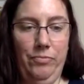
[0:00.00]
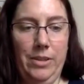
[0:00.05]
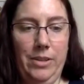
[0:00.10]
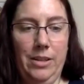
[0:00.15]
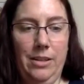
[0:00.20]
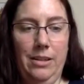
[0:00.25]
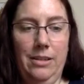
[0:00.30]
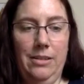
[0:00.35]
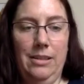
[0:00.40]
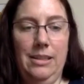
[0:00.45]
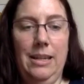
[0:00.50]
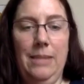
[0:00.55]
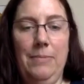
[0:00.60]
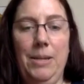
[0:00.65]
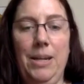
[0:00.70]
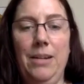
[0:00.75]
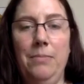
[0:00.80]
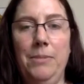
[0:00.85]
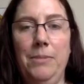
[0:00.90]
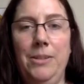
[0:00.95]
is the same
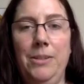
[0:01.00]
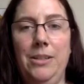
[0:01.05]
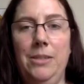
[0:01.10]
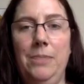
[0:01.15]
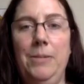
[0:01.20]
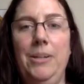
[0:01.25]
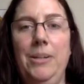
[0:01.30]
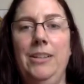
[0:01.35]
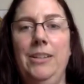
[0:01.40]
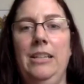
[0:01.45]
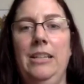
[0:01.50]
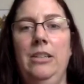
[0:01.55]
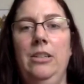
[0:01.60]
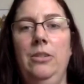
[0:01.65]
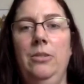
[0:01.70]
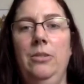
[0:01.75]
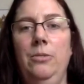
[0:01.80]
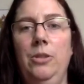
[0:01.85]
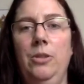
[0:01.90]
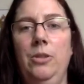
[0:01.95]
kind of building spirits. Like
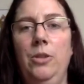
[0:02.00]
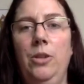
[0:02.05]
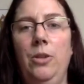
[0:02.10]
you